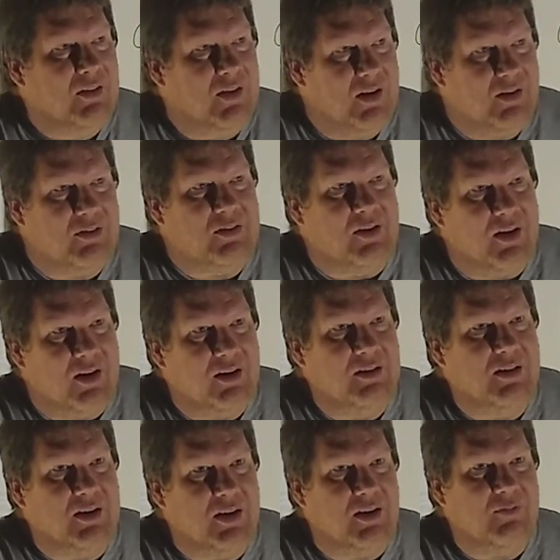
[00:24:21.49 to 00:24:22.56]
They're
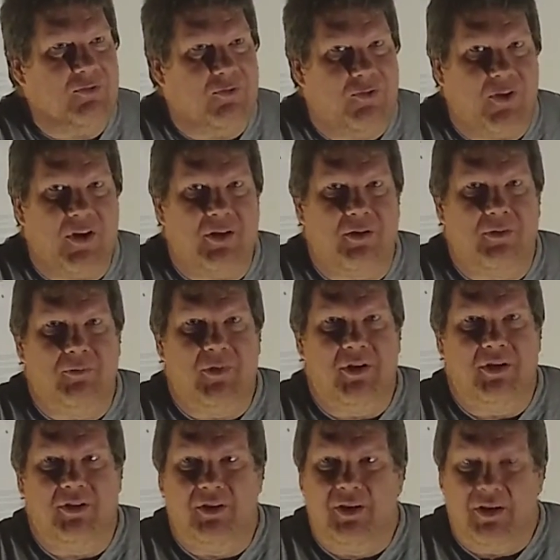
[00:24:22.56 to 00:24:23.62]
trying to get
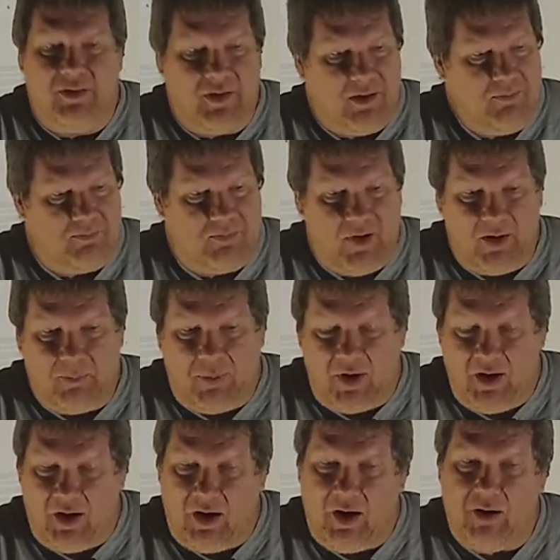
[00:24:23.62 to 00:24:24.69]
Fetterman.
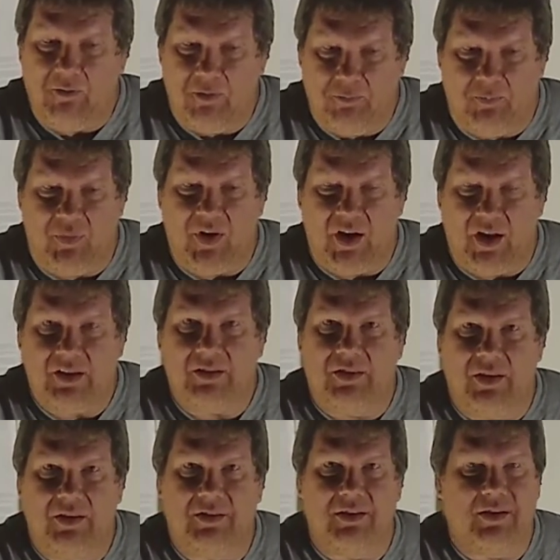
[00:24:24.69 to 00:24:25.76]
I would bet
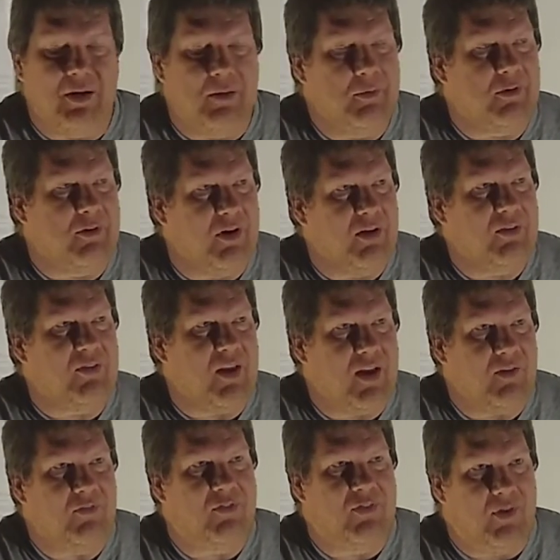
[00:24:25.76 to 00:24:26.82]
that the Democrats
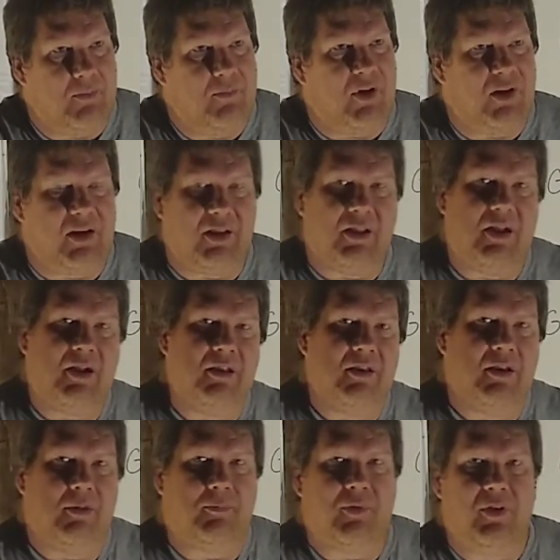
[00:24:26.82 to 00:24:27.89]
have somebody
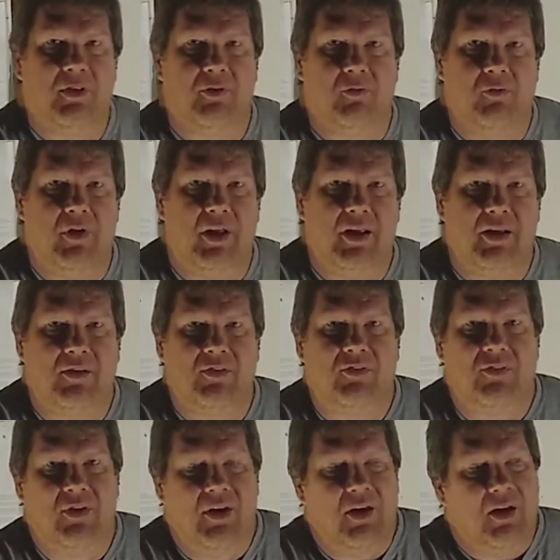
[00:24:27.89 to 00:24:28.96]
lined up in the
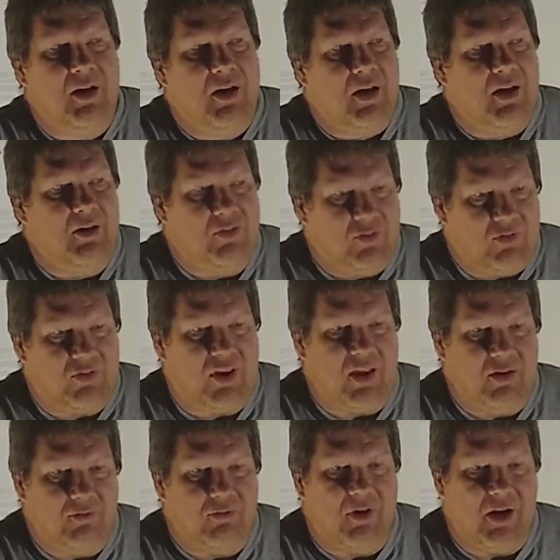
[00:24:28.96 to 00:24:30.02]
wings and is
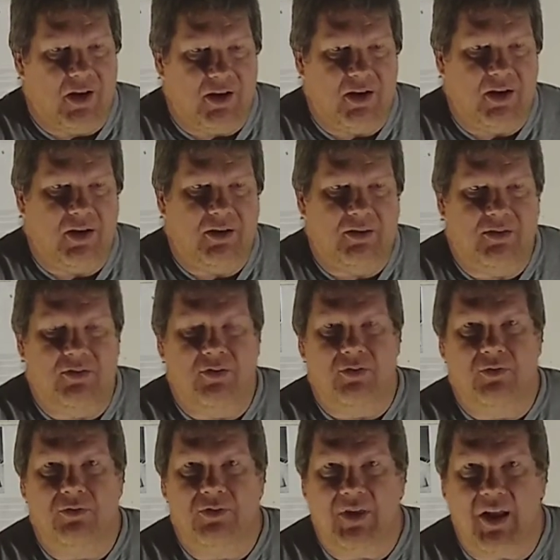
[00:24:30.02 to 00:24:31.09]
getting ready
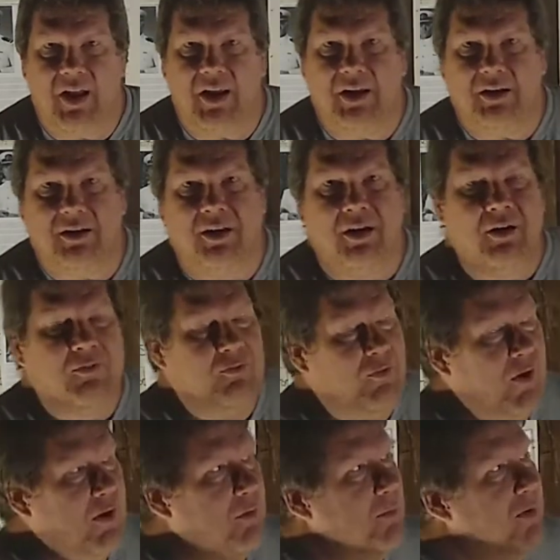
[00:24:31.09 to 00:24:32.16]
to take
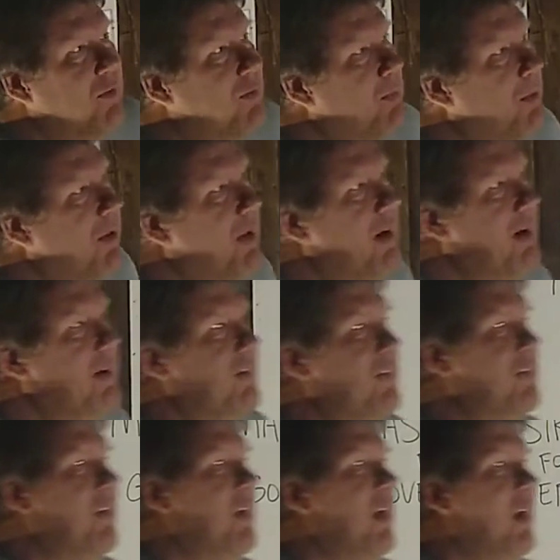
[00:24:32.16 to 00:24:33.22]
Fetterman's
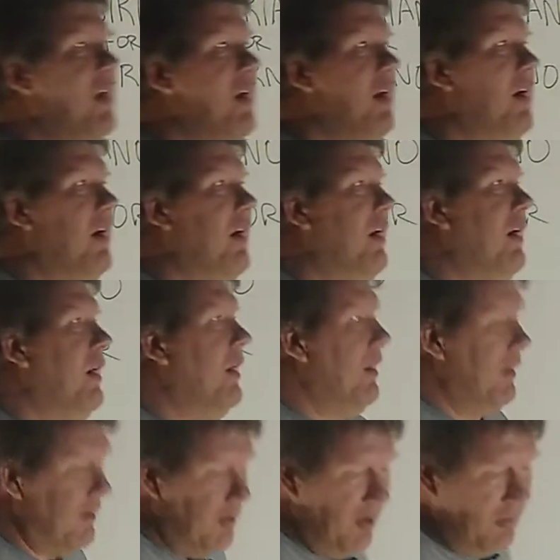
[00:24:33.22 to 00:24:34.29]
place.
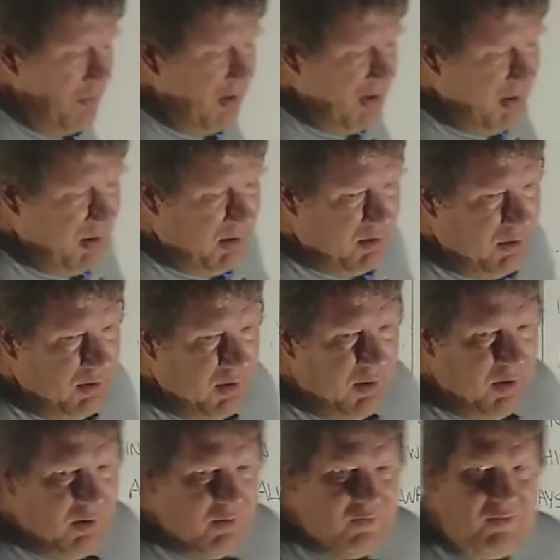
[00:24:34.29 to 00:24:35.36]
It could be
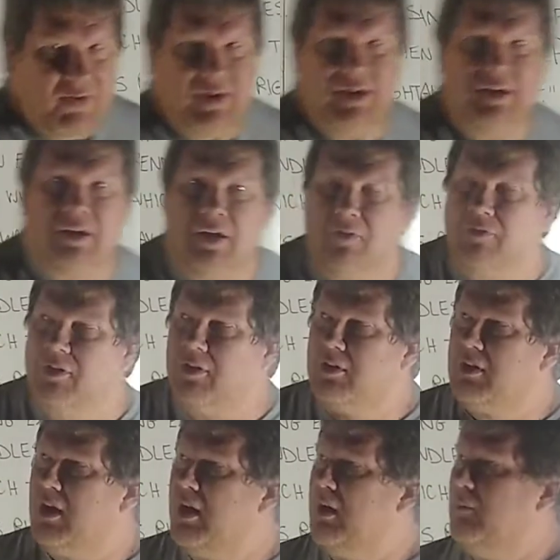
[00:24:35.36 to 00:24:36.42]
sitting Governor
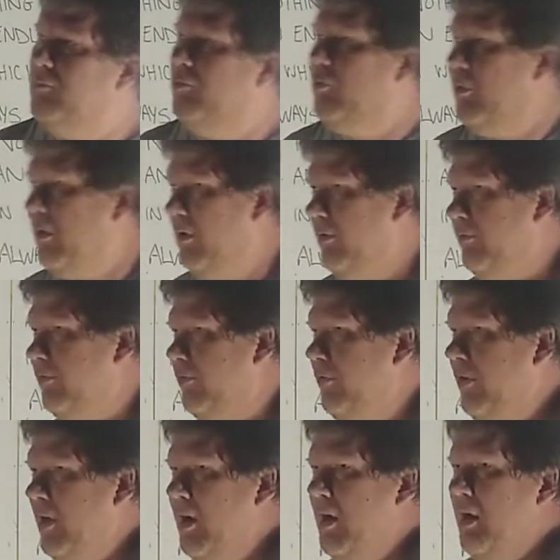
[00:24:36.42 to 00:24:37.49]
Tom
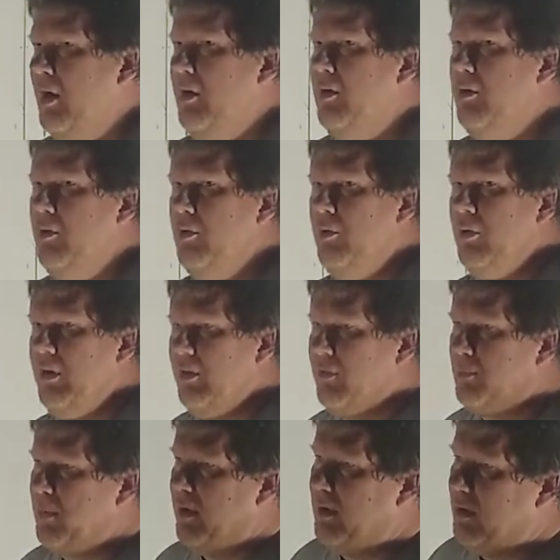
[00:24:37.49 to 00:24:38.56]
Wolf, who
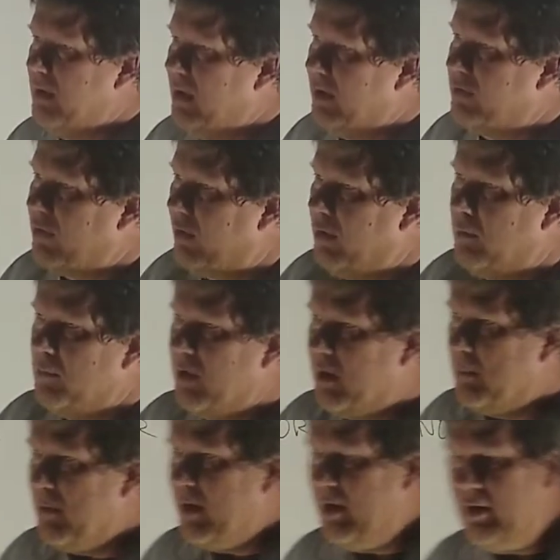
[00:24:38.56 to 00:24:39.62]
has been term
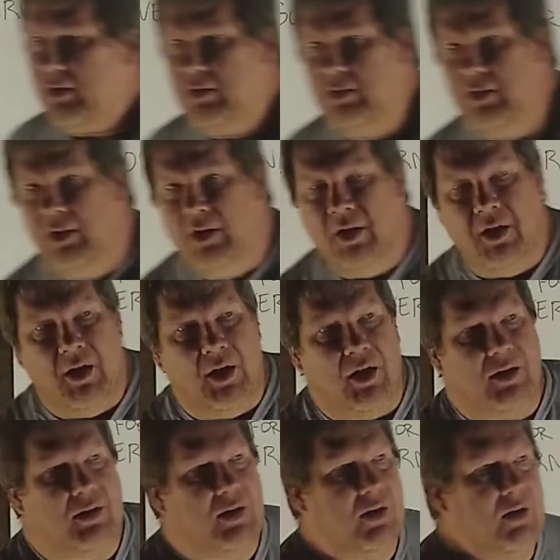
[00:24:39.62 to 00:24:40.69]
limited
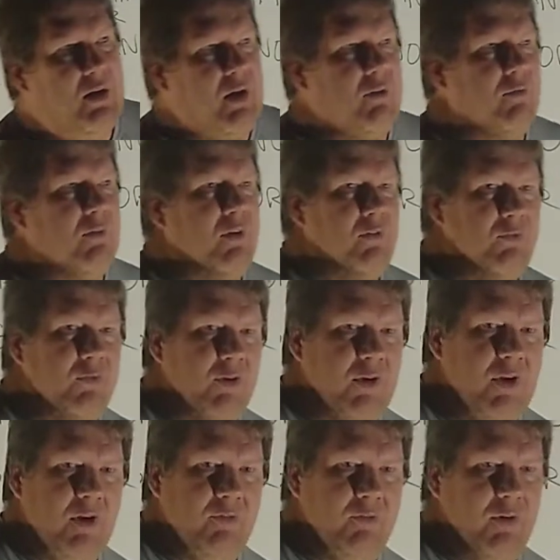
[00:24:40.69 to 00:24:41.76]
and cannot run for
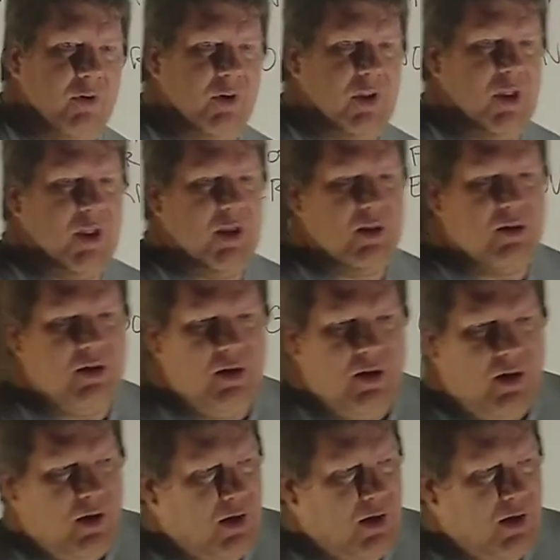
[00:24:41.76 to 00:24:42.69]
governor again.